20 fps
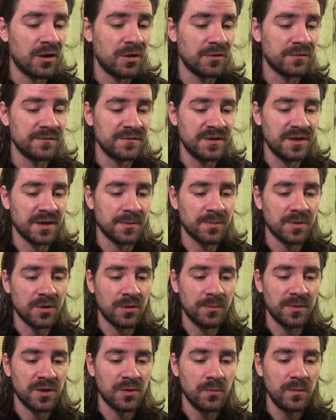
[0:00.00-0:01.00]
of the
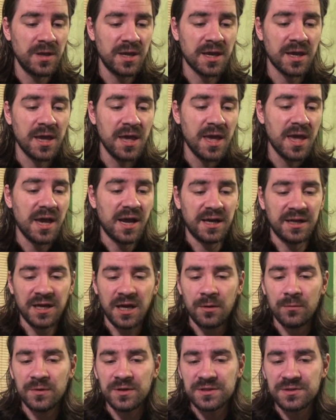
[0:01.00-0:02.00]
upcoming week and
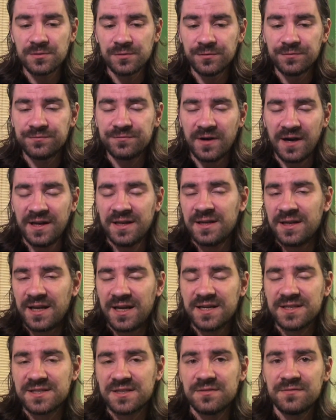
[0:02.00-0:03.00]
how we do
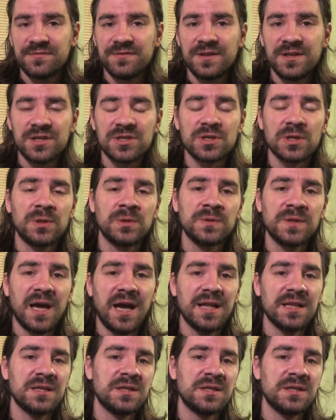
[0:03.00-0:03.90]
finalize and finish all that